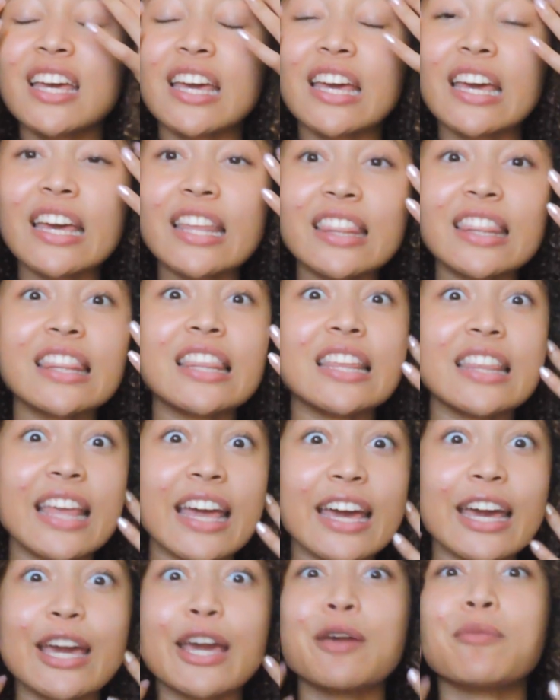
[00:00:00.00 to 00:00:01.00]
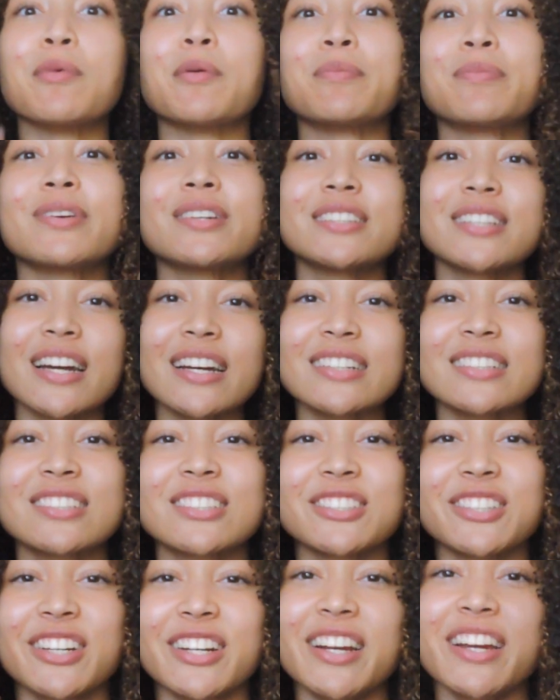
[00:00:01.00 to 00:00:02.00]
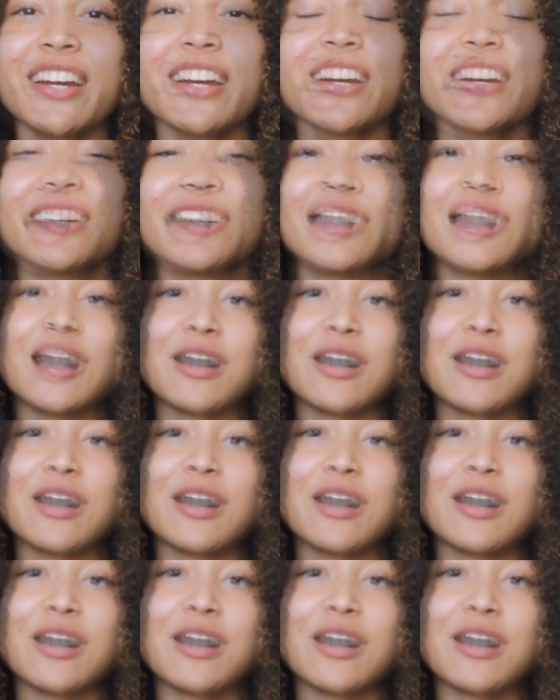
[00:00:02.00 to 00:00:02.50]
in the name, it protects your hair.